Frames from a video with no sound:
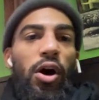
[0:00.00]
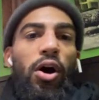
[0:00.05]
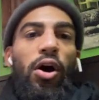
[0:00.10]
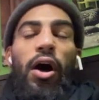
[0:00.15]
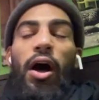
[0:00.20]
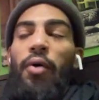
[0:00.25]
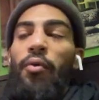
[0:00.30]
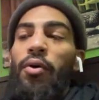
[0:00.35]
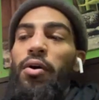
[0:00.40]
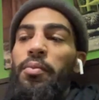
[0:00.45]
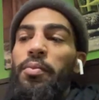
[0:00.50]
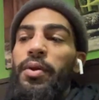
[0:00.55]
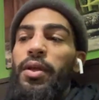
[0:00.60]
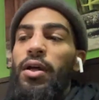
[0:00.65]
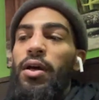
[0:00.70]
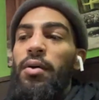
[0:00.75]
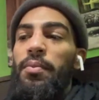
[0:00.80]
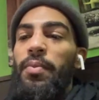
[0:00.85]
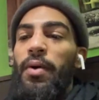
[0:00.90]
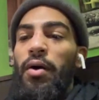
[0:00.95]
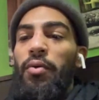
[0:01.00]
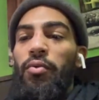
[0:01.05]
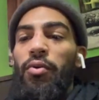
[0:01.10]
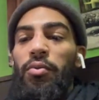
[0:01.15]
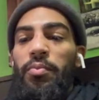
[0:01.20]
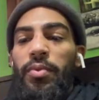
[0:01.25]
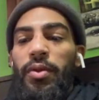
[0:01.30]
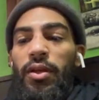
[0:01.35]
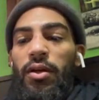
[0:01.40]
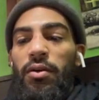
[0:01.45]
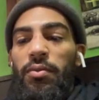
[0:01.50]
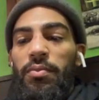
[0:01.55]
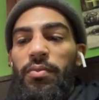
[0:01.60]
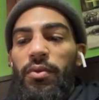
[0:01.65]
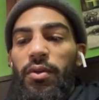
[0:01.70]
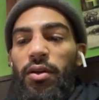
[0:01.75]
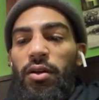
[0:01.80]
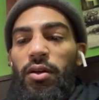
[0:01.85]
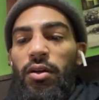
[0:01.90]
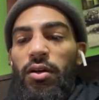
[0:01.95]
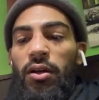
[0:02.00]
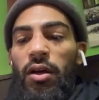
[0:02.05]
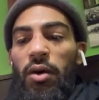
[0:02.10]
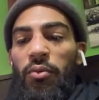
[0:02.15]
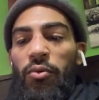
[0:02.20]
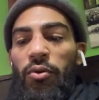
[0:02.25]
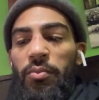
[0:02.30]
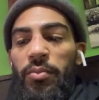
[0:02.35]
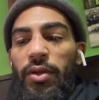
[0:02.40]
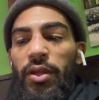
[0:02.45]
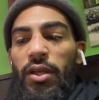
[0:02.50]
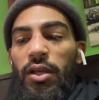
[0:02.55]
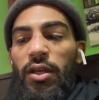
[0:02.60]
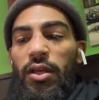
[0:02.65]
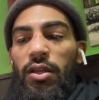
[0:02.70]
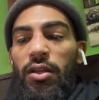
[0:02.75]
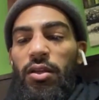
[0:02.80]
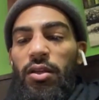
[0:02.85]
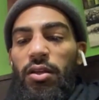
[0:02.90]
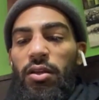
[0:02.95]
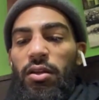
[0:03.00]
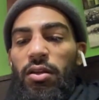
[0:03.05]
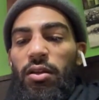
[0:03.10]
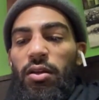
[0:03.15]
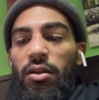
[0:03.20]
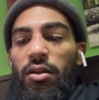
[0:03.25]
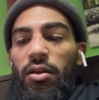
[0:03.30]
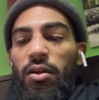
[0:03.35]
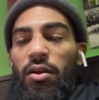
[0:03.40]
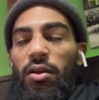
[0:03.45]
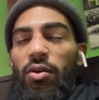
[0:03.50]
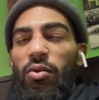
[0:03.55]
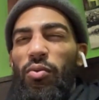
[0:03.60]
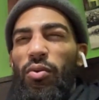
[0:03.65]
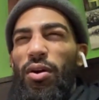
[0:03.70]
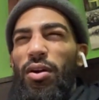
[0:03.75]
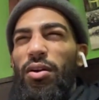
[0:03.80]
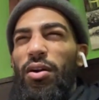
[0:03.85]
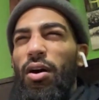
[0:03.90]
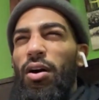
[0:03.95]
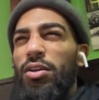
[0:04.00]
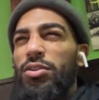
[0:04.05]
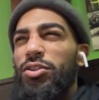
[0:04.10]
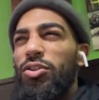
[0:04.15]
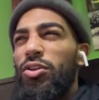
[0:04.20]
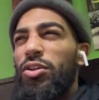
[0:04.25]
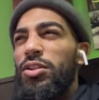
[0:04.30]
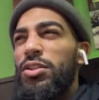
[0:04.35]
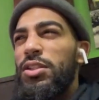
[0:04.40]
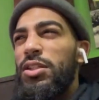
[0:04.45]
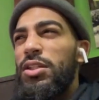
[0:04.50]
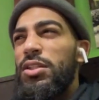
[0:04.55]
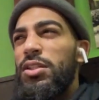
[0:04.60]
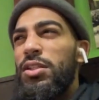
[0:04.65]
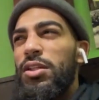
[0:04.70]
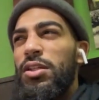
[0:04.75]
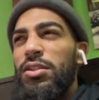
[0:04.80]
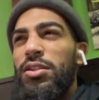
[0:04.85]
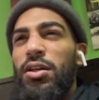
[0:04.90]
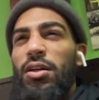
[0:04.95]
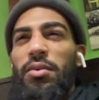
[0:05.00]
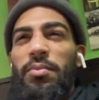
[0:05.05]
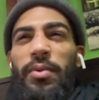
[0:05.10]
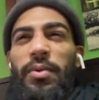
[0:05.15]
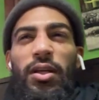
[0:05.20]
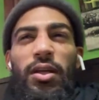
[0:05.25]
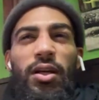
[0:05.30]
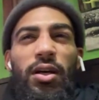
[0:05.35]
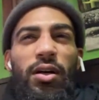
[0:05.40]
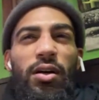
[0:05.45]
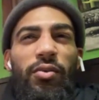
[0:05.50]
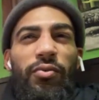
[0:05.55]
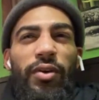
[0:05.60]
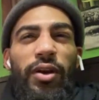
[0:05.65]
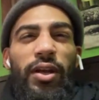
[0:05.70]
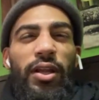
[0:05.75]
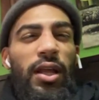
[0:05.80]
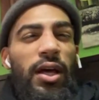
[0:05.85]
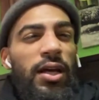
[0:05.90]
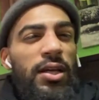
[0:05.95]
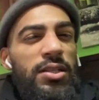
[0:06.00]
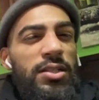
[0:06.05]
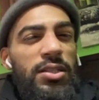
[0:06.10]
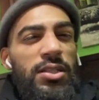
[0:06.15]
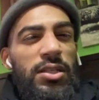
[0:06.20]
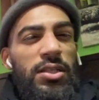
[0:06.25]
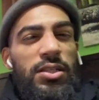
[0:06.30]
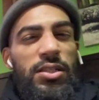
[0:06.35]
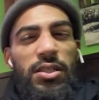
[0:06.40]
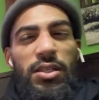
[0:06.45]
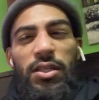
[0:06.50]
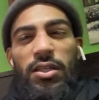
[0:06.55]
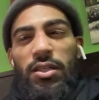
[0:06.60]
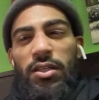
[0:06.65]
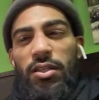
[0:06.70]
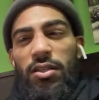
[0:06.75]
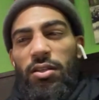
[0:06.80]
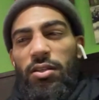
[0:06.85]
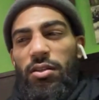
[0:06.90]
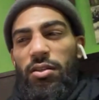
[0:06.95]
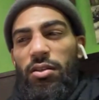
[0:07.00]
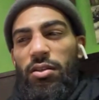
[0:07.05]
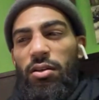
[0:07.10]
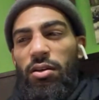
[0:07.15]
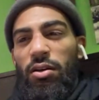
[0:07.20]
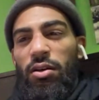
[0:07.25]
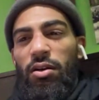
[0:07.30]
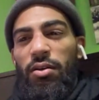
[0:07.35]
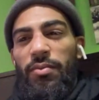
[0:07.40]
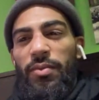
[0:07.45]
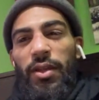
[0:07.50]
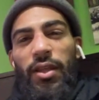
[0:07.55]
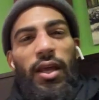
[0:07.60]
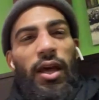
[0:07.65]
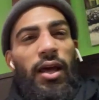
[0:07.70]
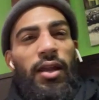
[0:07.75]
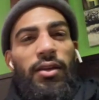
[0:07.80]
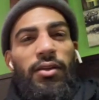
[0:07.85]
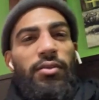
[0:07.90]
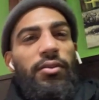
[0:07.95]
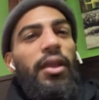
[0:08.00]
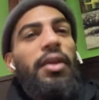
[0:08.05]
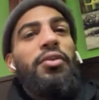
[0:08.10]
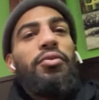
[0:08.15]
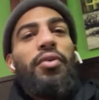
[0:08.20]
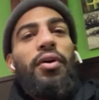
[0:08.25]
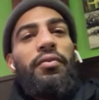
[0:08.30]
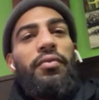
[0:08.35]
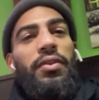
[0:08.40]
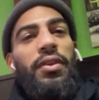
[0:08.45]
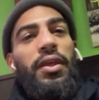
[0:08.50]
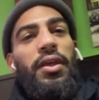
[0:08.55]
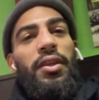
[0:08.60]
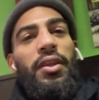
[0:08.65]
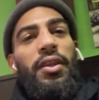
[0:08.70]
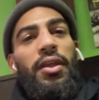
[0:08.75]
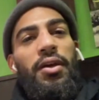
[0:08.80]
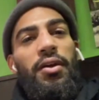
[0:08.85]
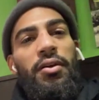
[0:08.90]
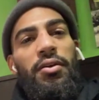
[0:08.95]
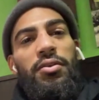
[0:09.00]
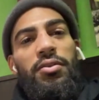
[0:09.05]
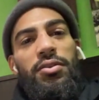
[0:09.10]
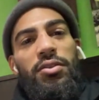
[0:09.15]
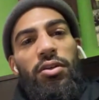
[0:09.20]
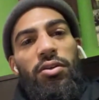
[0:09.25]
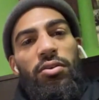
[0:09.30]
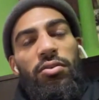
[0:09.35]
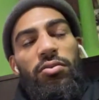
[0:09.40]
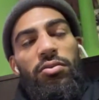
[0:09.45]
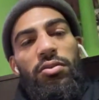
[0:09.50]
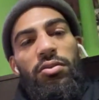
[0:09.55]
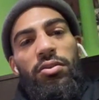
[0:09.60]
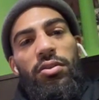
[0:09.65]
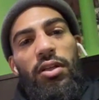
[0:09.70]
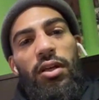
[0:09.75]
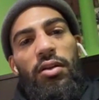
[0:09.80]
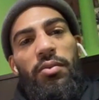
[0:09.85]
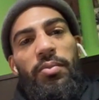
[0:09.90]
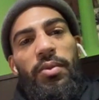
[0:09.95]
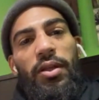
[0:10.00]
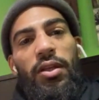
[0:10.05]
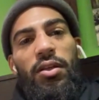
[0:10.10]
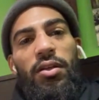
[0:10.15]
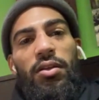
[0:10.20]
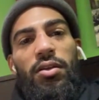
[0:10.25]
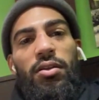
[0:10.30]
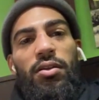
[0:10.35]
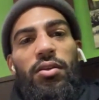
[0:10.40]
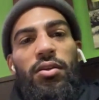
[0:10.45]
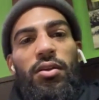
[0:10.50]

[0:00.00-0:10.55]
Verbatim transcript: No, I won't be up. I won't be in where All-Stars is. It's going to be Red Line TC. They do everything there, so that'll be